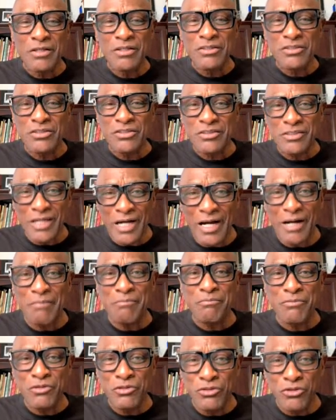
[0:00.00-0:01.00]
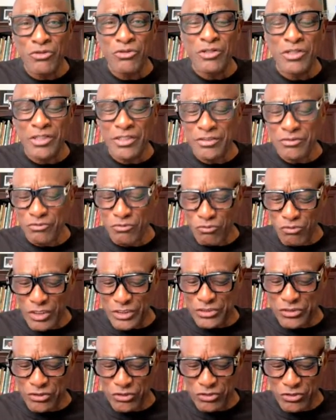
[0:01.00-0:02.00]
stop doing
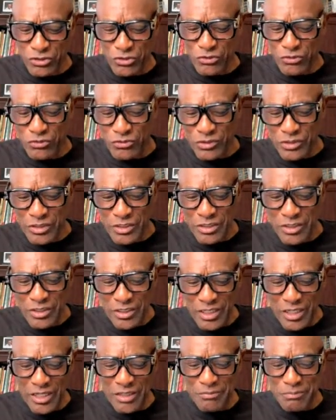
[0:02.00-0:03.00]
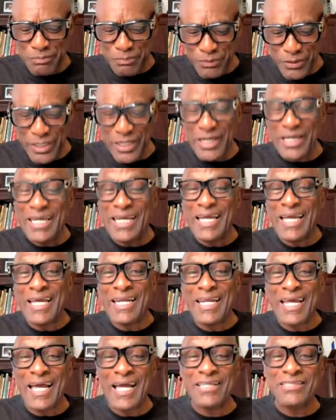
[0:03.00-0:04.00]
what you do Hmm. and pray
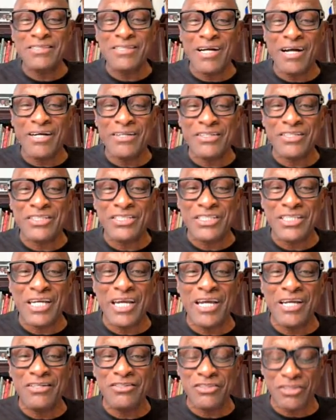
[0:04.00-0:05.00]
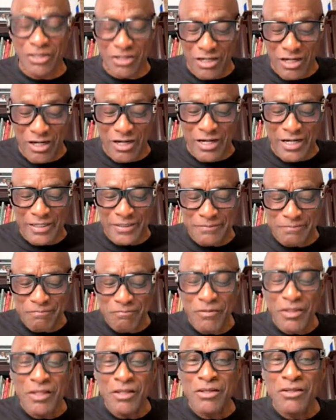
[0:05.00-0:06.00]
and ask God to change your heart.
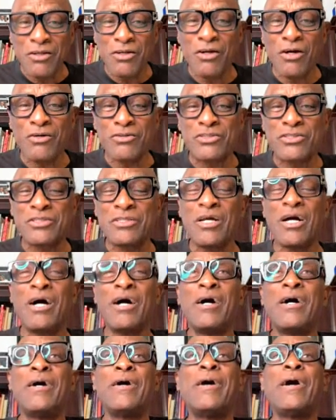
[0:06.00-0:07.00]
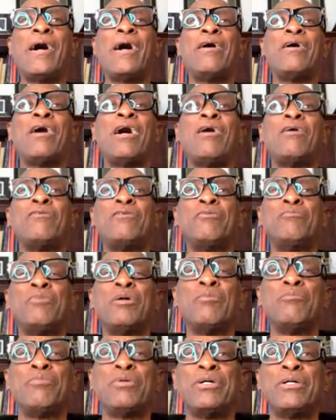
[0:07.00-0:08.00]
You know, uh, I, I
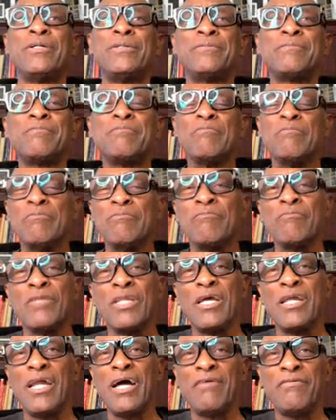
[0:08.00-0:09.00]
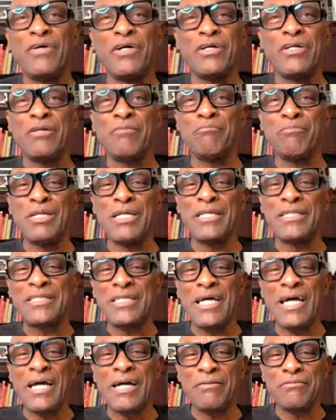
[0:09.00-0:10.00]
remember, and I've heard it many
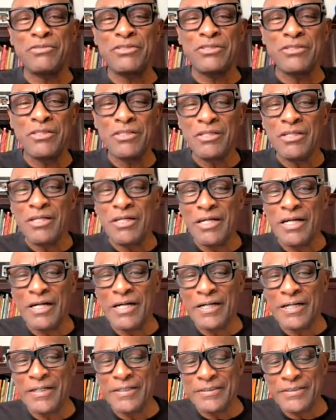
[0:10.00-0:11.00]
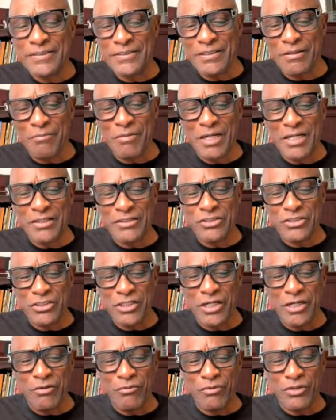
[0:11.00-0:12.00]
times. Uh, somebody
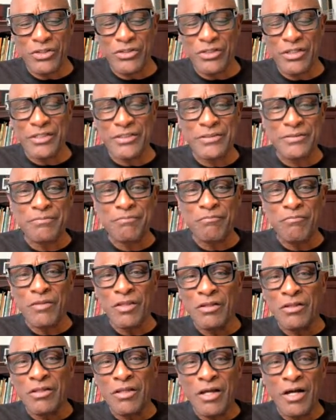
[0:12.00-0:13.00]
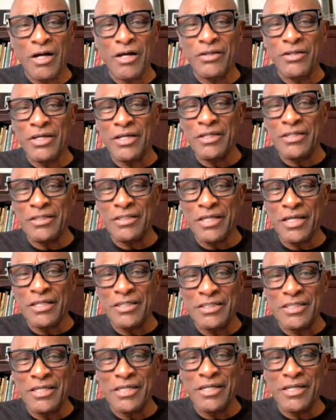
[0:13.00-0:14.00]
shared with us, uh, they they
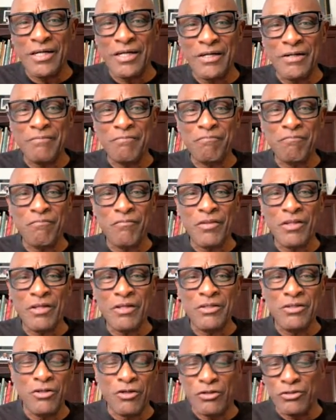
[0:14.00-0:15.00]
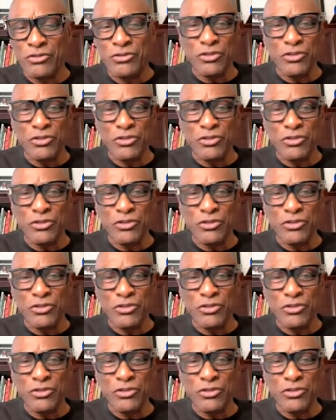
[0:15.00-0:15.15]
did, uh, you know,